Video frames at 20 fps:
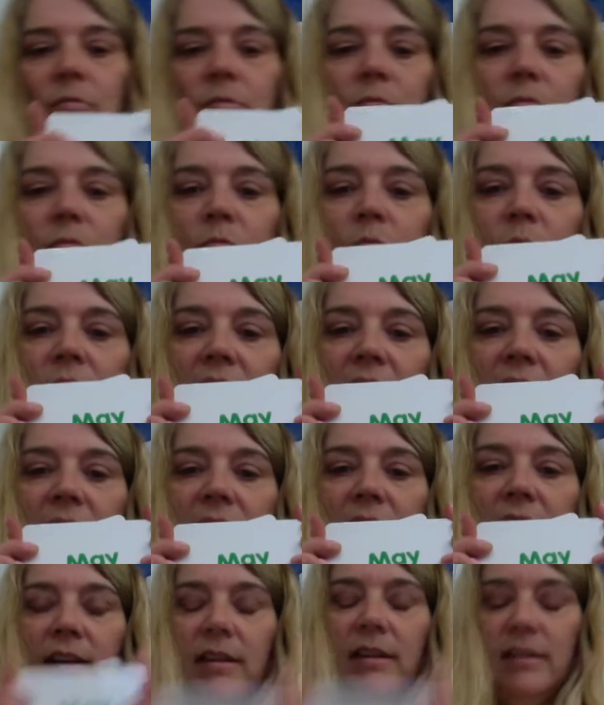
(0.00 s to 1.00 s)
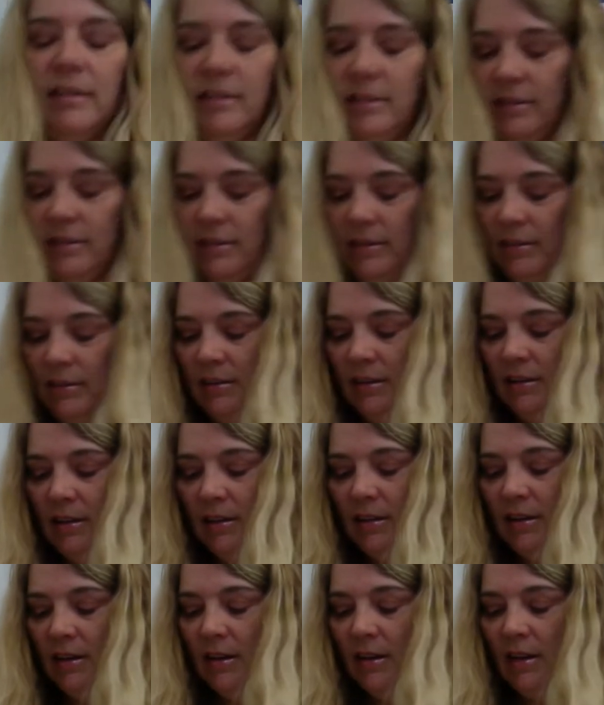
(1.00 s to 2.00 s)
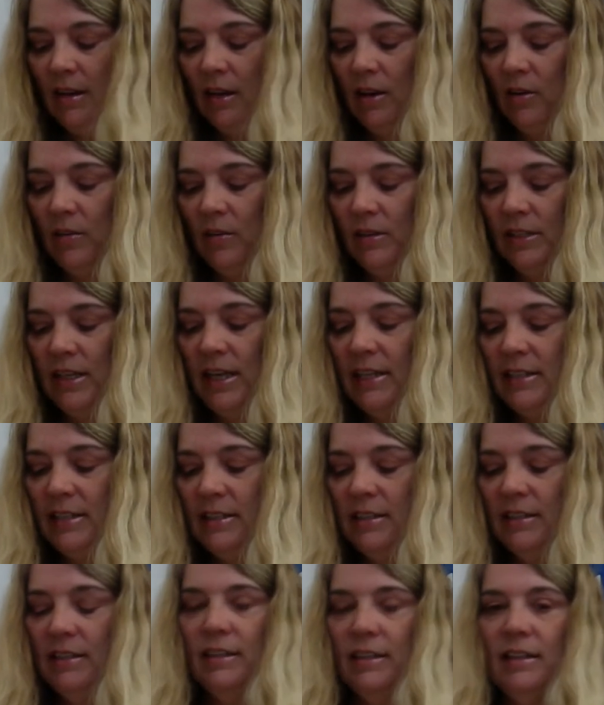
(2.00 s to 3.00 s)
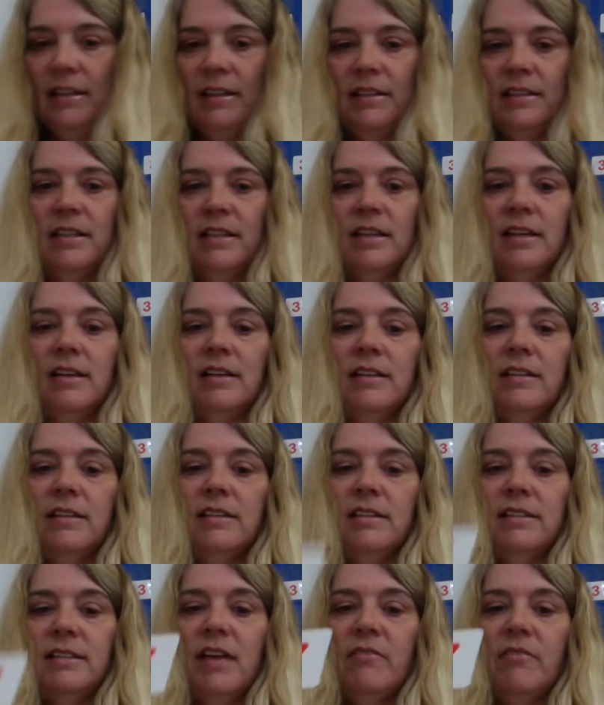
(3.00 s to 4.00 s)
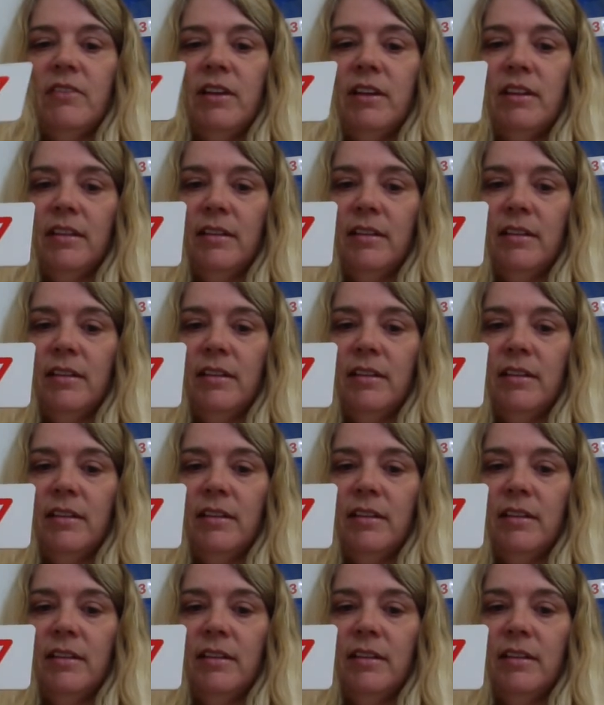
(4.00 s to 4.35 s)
May. Our date is the 7th.